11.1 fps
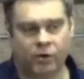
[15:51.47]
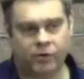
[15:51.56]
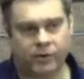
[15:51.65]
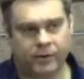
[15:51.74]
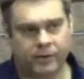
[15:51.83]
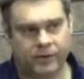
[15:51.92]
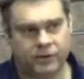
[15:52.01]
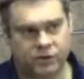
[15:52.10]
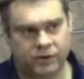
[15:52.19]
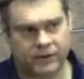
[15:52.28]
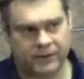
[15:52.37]
under the
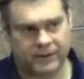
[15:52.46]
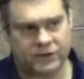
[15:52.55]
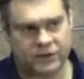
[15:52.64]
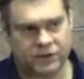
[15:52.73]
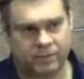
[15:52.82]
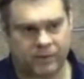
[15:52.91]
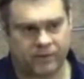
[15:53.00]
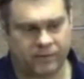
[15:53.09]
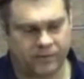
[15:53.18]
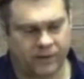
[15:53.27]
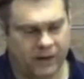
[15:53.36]
joint leadership
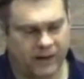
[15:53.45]
of